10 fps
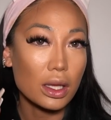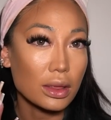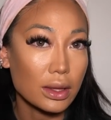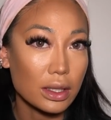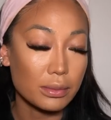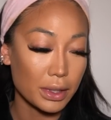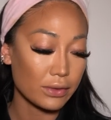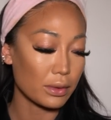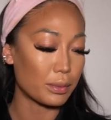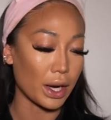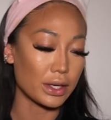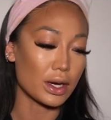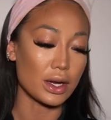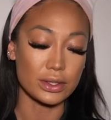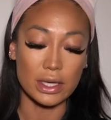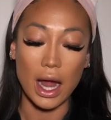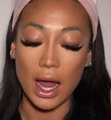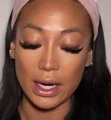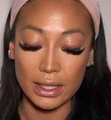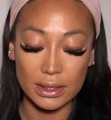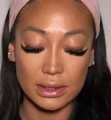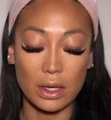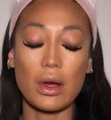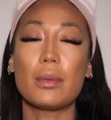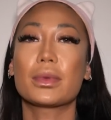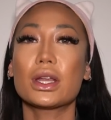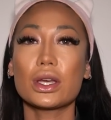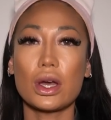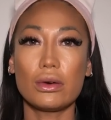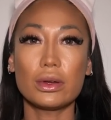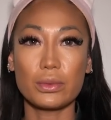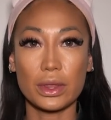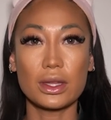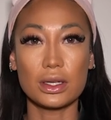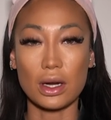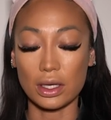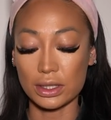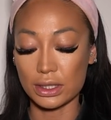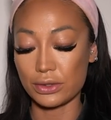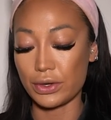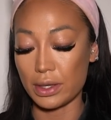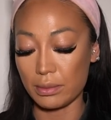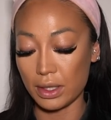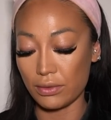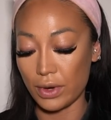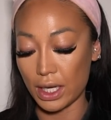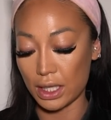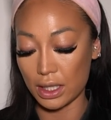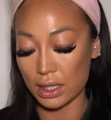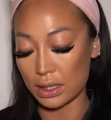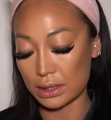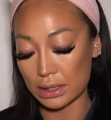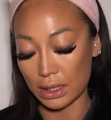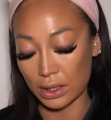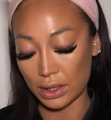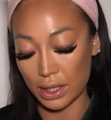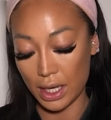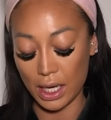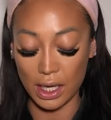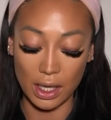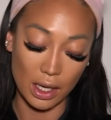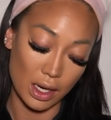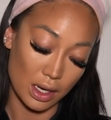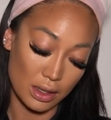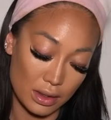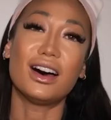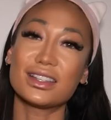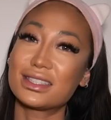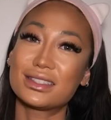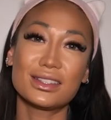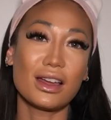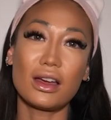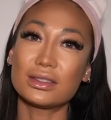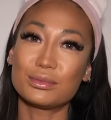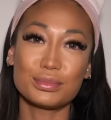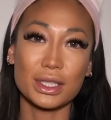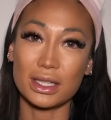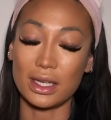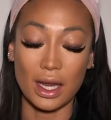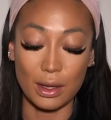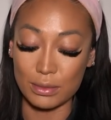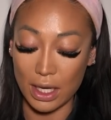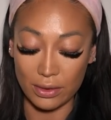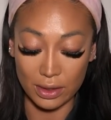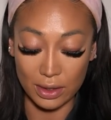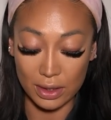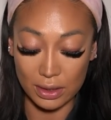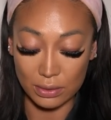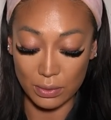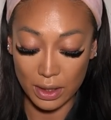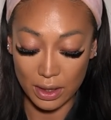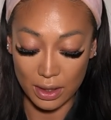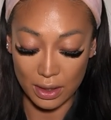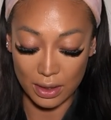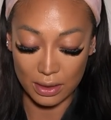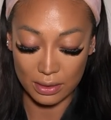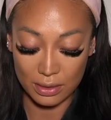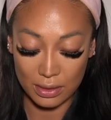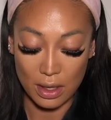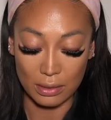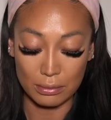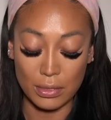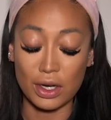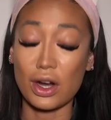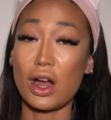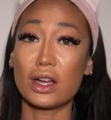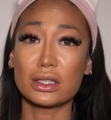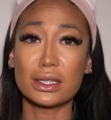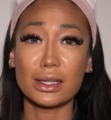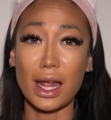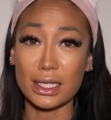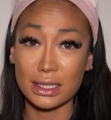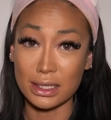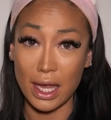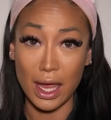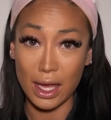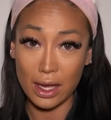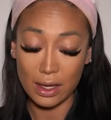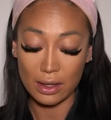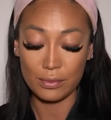a little bit of a brighter under eye, so I'm gonna go in with the NARS Creamy Radiant Concealer in. I'll put the name down there because what the... Marron Glacé.